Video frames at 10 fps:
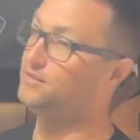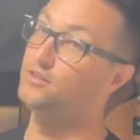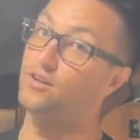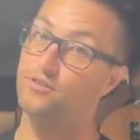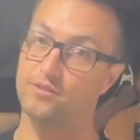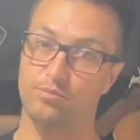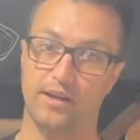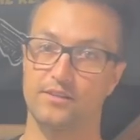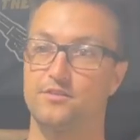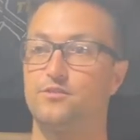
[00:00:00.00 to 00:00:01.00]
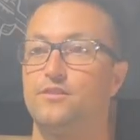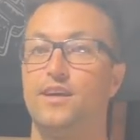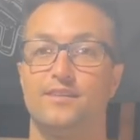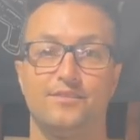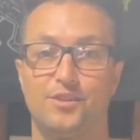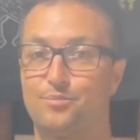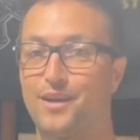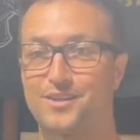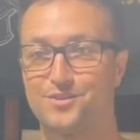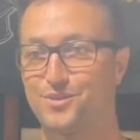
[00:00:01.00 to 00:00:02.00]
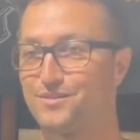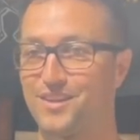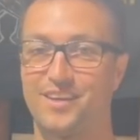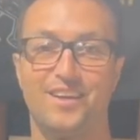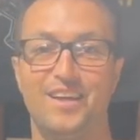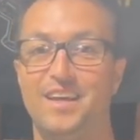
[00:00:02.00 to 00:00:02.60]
you could also practice doing that. You could practice doing everything.